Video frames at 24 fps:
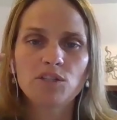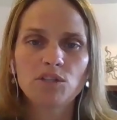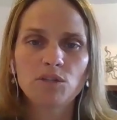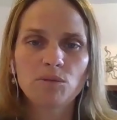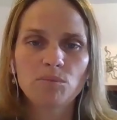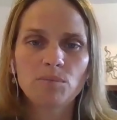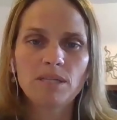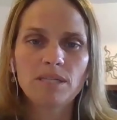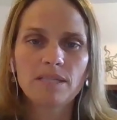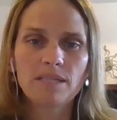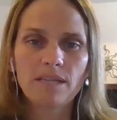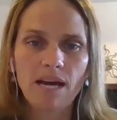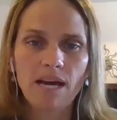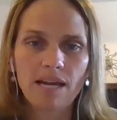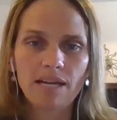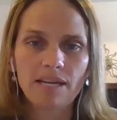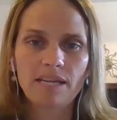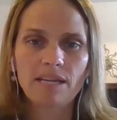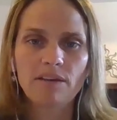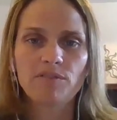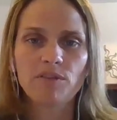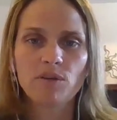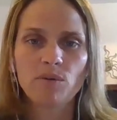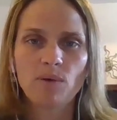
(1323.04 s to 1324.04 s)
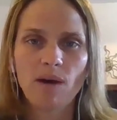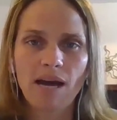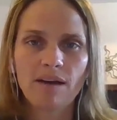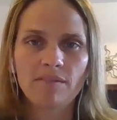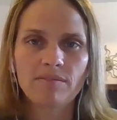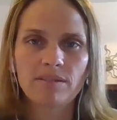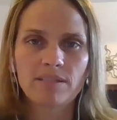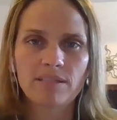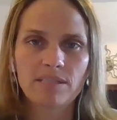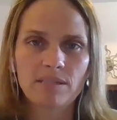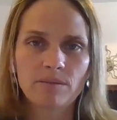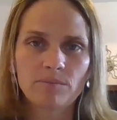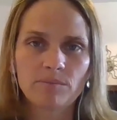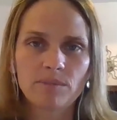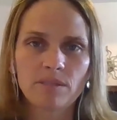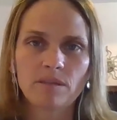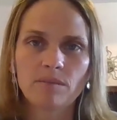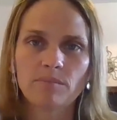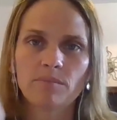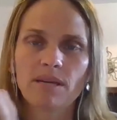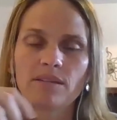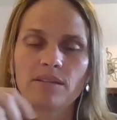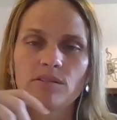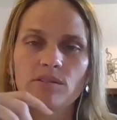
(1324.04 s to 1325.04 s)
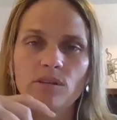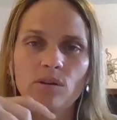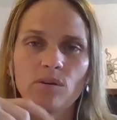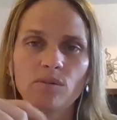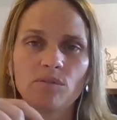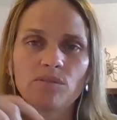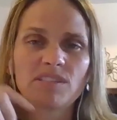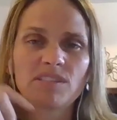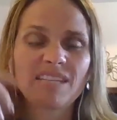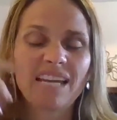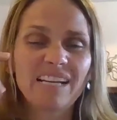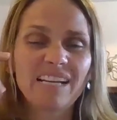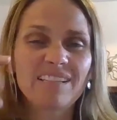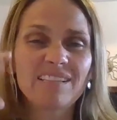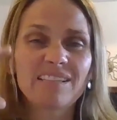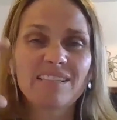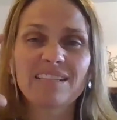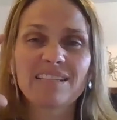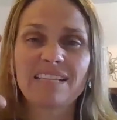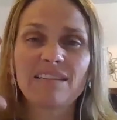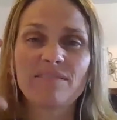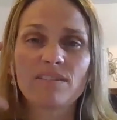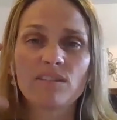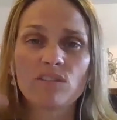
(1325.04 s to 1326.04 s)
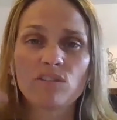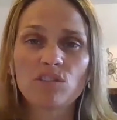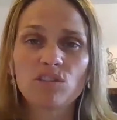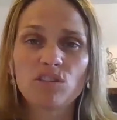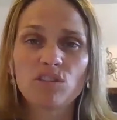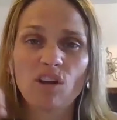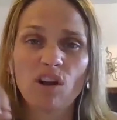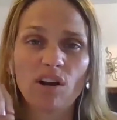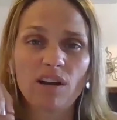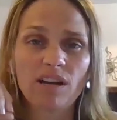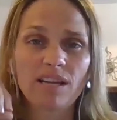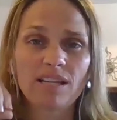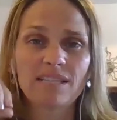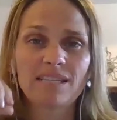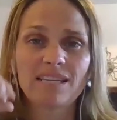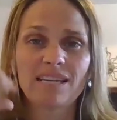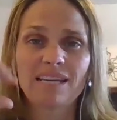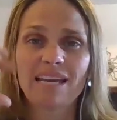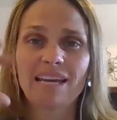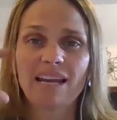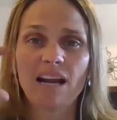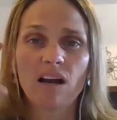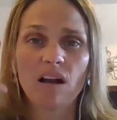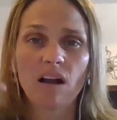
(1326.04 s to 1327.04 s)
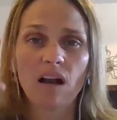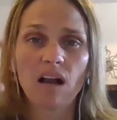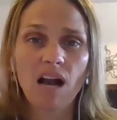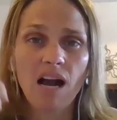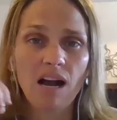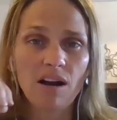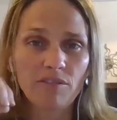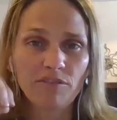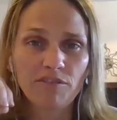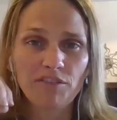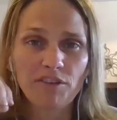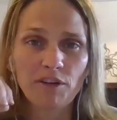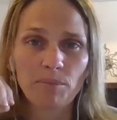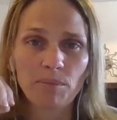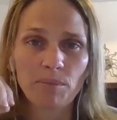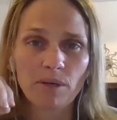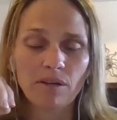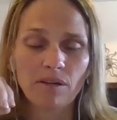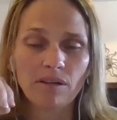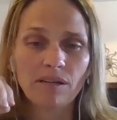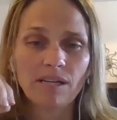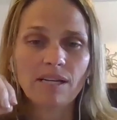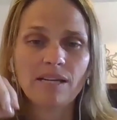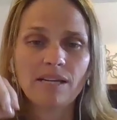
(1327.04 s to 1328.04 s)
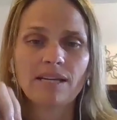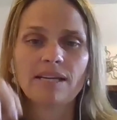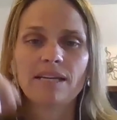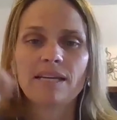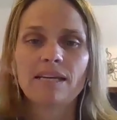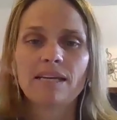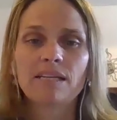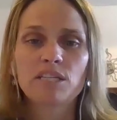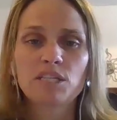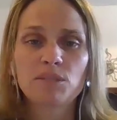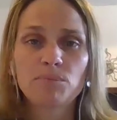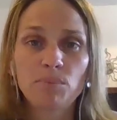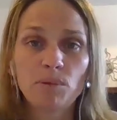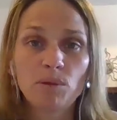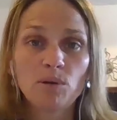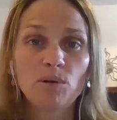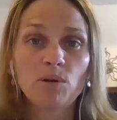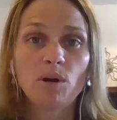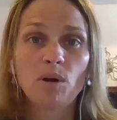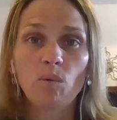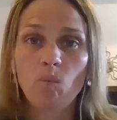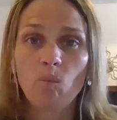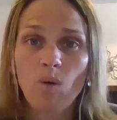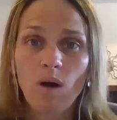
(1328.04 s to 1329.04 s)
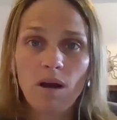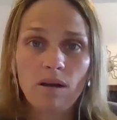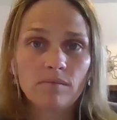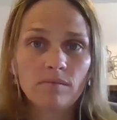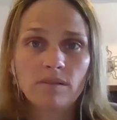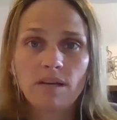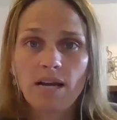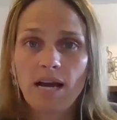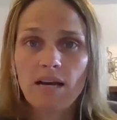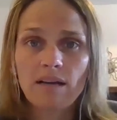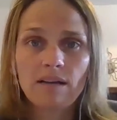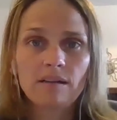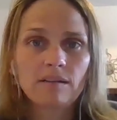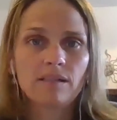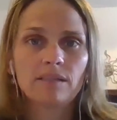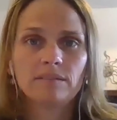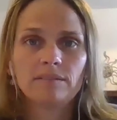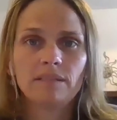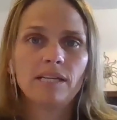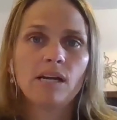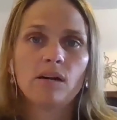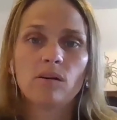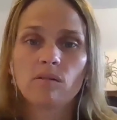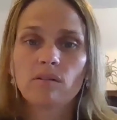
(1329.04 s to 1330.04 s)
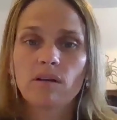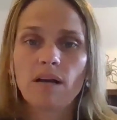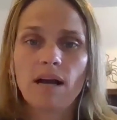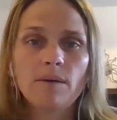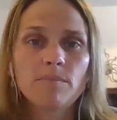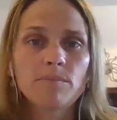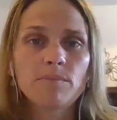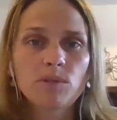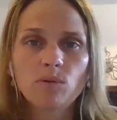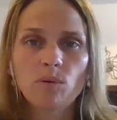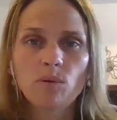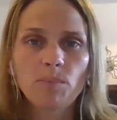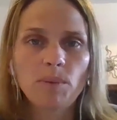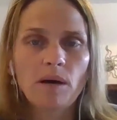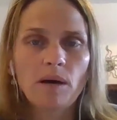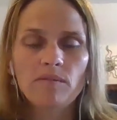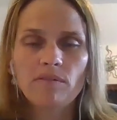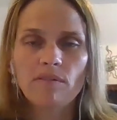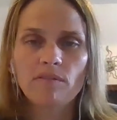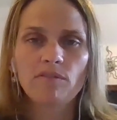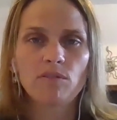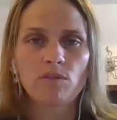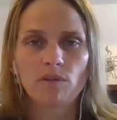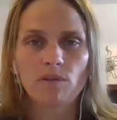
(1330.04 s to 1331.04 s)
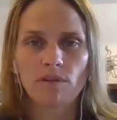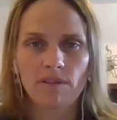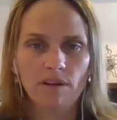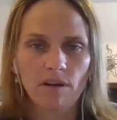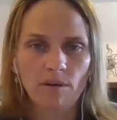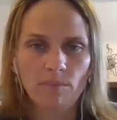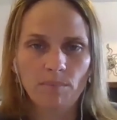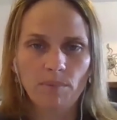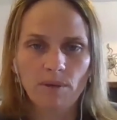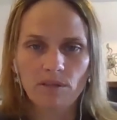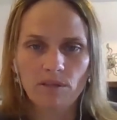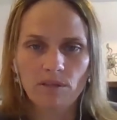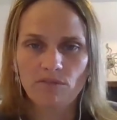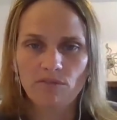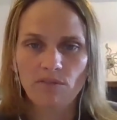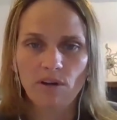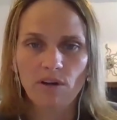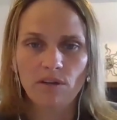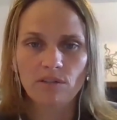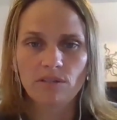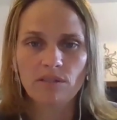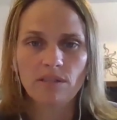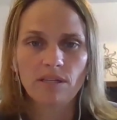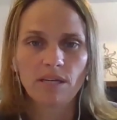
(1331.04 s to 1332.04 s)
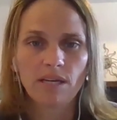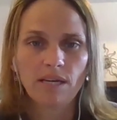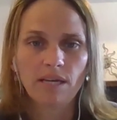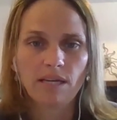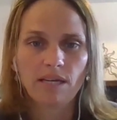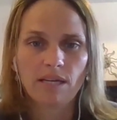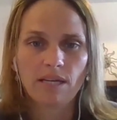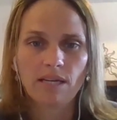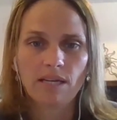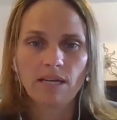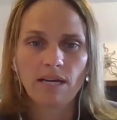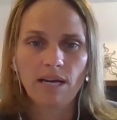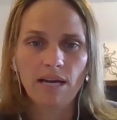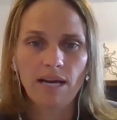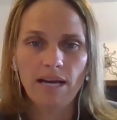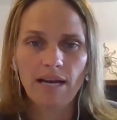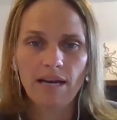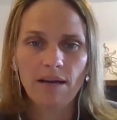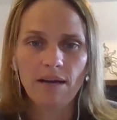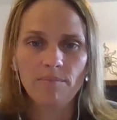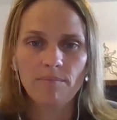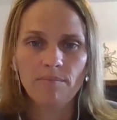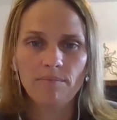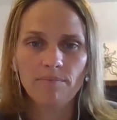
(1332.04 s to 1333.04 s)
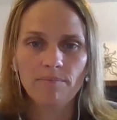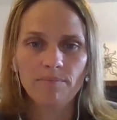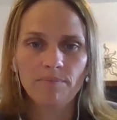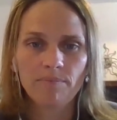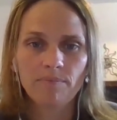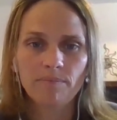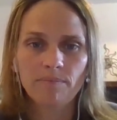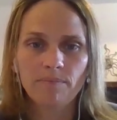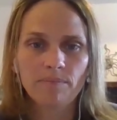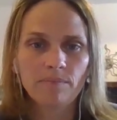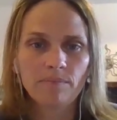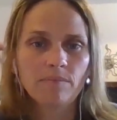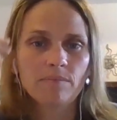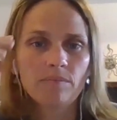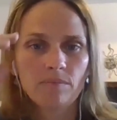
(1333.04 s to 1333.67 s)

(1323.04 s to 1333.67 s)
to be done if you have a symptom. And so if sex is even starting to get uncomfortable, explore, come to a pelvic floor therapist first. Right, they can